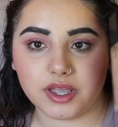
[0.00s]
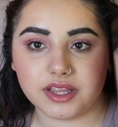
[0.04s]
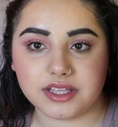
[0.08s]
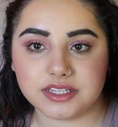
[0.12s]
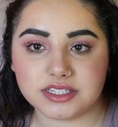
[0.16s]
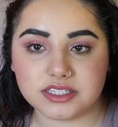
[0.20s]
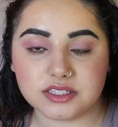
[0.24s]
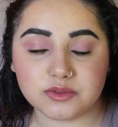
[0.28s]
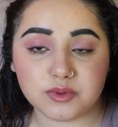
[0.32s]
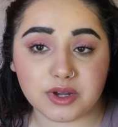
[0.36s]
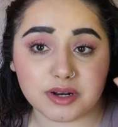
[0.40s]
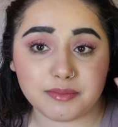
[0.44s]
This
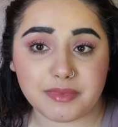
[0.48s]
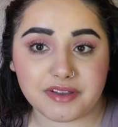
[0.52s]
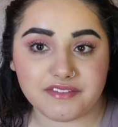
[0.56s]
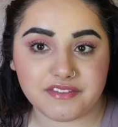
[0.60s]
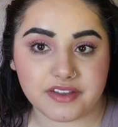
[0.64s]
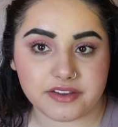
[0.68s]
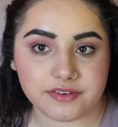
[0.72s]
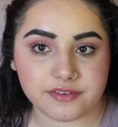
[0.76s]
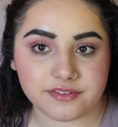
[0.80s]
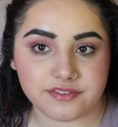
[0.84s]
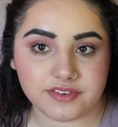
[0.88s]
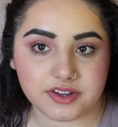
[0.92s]
is one of my
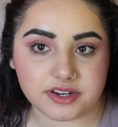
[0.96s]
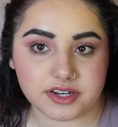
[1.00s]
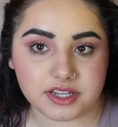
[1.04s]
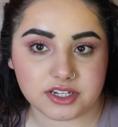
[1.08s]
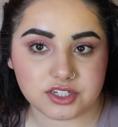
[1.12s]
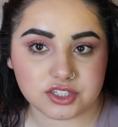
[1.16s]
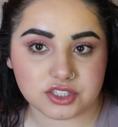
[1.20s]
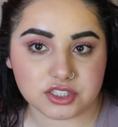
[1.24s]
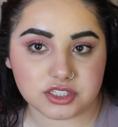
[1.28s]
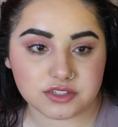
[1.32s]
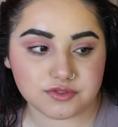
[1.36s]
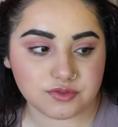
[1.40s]
favorite
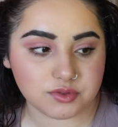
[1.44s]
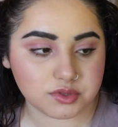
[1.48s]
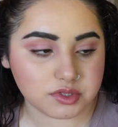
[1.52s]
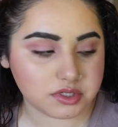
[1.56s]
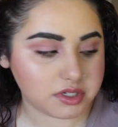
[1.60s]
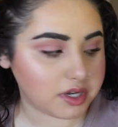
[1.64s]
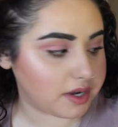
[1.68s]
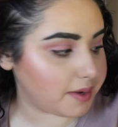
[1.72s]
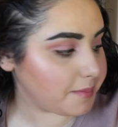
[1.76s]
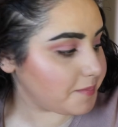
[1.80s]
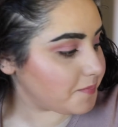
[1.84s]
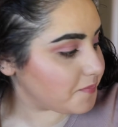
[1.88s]
foundations of all
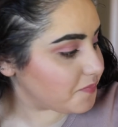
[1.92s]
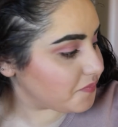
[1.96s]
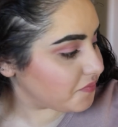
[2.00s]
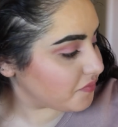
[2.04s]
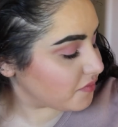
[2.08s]
time.